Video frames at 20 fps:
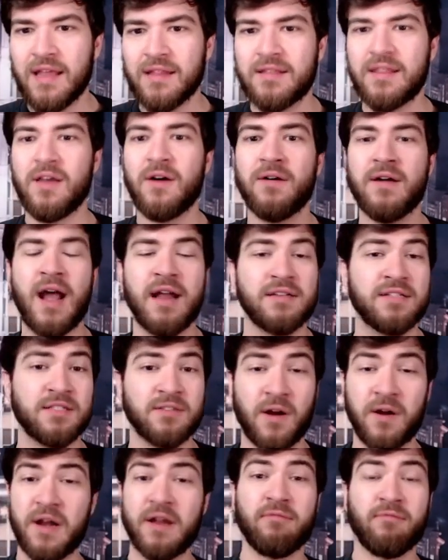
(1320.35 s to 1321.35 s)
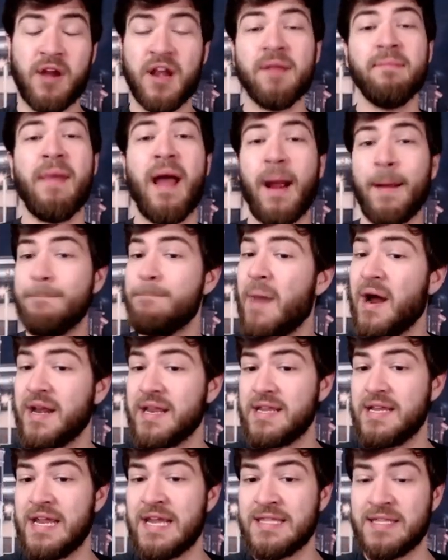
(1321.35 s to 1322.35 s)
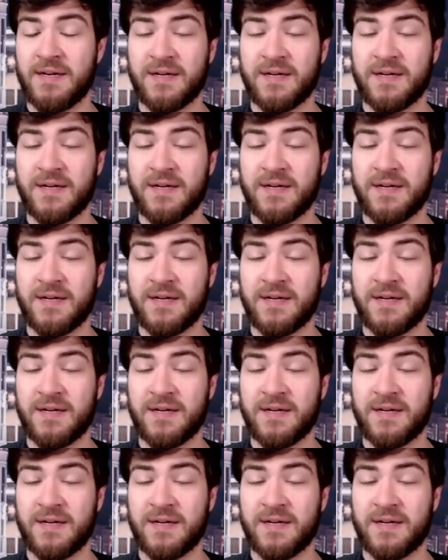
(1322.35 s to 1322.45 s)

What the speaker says: they all got starting running back money in their